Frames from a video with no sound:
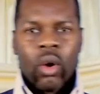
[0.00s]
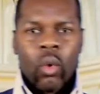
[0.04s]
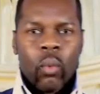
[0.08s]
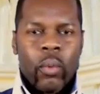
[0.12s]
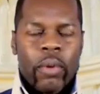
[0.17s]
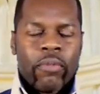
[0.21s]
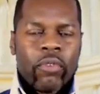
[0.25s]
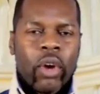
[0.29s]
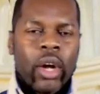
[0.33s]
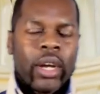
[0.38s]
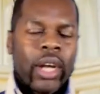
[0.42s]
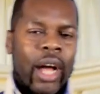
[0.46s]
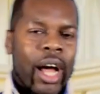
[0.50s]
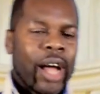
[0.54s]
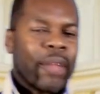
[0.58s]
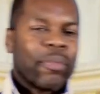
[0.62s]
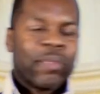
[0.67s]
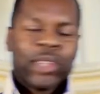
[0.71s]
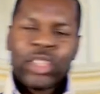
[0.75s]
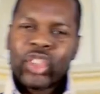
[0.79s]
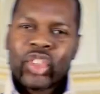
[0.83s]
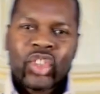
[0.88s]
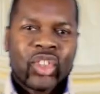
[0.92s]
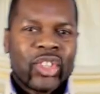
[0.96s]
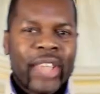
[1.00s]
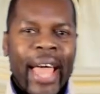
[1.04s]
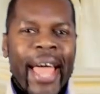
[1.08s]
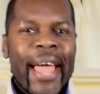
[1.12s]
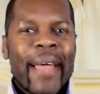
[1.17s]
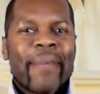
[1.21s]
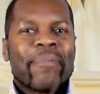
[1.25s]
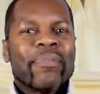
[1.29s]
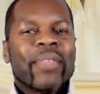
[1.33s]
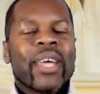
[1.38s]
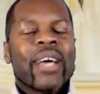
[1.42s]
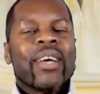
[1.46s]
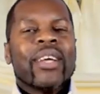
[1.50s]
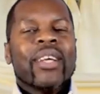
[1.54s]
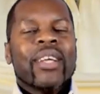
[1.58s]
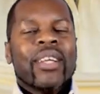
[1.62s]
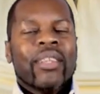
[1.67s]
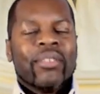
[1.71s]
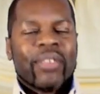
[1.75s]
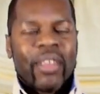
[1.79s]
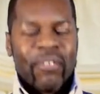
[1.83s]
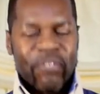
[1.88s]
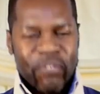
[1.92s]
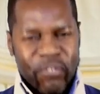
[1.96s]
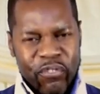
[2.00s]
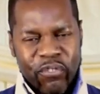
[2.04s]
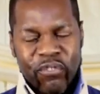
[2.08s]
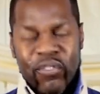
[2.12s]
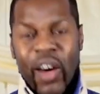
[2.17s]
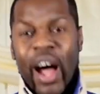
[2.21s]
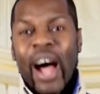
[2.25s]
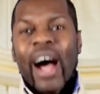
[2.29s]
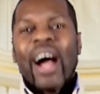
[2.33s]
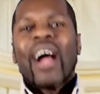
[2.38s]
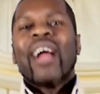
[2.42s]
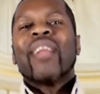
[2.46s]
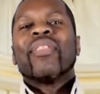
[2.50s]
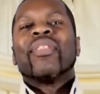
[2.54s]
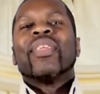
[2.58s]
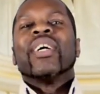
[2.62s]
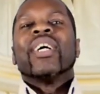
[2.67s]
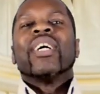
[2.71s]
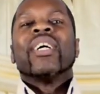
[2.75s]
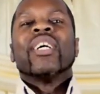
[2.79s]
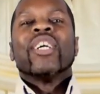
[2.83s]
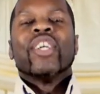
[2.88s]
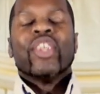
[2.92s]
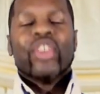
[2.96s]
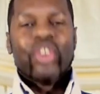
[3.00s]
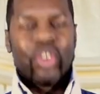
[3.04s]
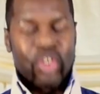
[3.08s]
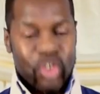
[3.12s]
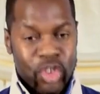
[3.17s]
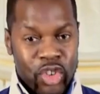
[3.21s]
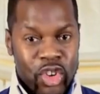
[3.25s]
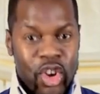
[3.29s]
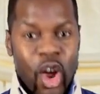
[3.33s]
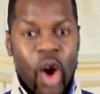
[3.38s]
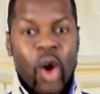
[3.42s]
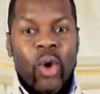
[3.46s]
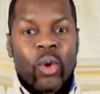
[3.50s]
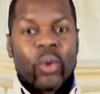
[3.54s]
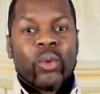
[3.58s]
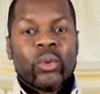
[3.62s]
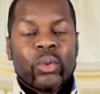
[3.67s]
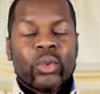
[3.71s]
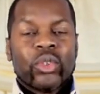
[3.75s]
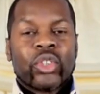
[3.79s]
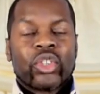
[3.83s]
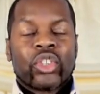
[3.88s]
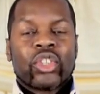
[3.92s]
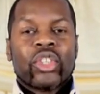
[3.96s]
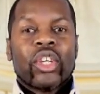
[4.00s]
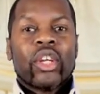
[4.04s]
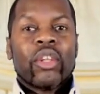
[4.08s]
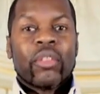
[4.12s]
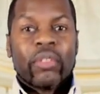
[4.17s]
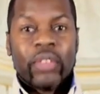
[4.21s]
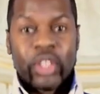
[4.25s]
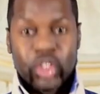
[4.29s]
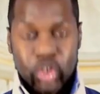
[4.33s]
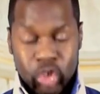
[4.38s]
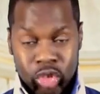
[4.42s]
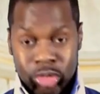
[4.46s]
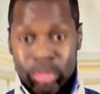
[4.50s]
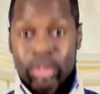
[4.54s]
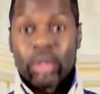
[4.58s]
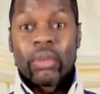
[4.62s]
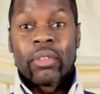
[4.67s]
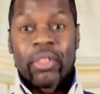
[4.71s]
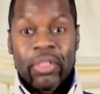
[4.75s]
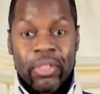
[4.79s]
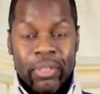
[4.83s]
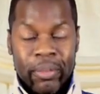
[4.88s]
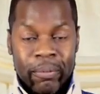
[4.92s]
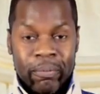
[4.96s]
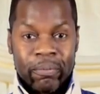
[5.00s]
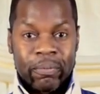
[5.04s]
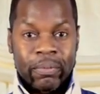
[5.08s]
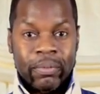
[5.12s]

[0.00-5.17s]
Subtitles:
we've got to understand that the Father knows the truth.